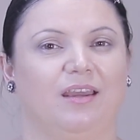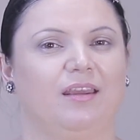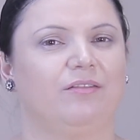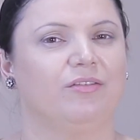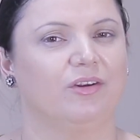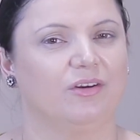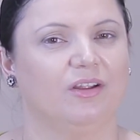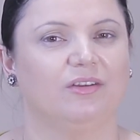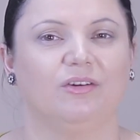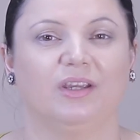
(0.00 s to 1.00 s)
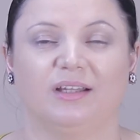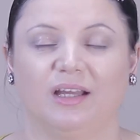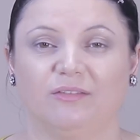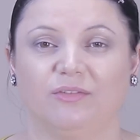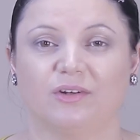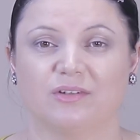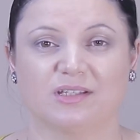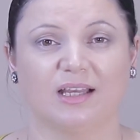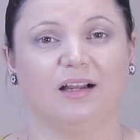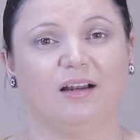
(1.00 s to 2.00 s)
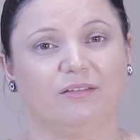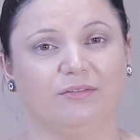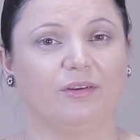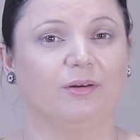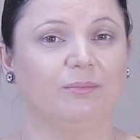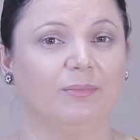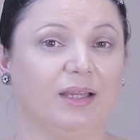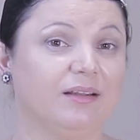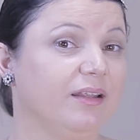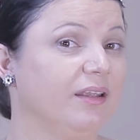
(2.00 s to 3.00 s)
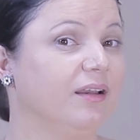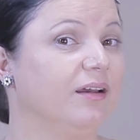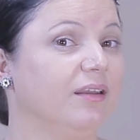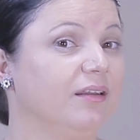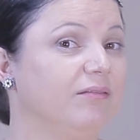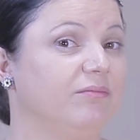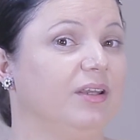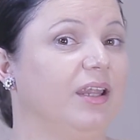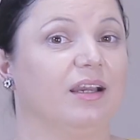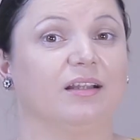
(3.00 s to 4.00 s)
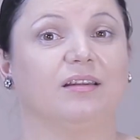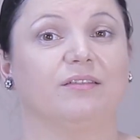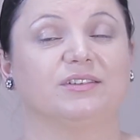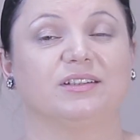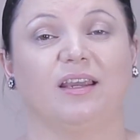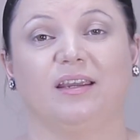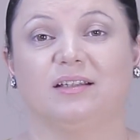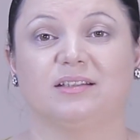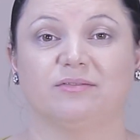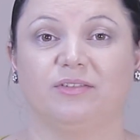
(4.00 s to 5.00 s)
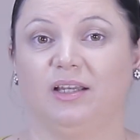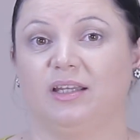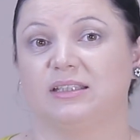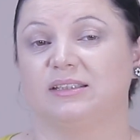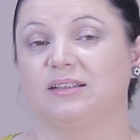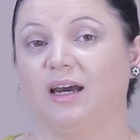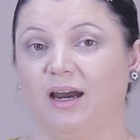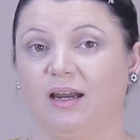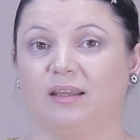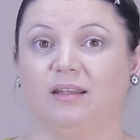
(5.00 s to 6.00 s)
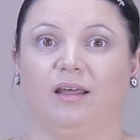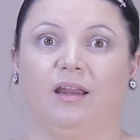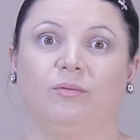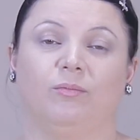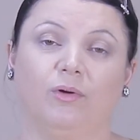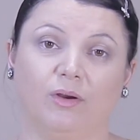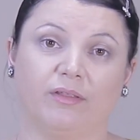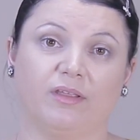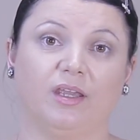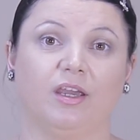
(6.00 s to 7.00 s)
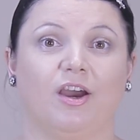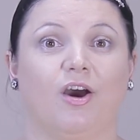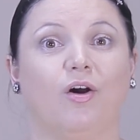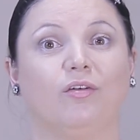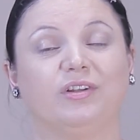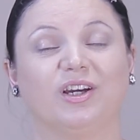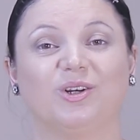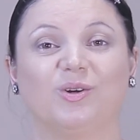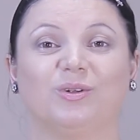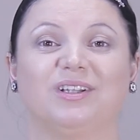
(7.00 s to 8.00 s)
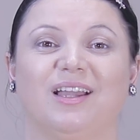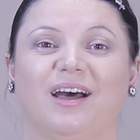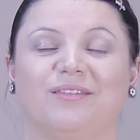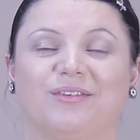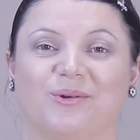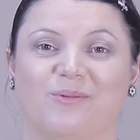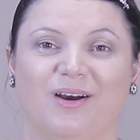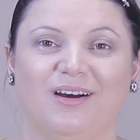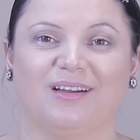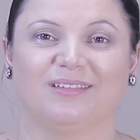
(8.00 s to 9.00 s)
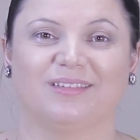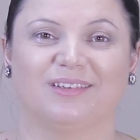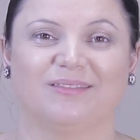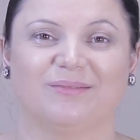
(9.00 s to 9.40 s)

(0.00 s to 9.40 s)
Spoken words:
If you're not doing that for yourself, you might linger in negative states, feeling stuck and unworthy of the good life you want.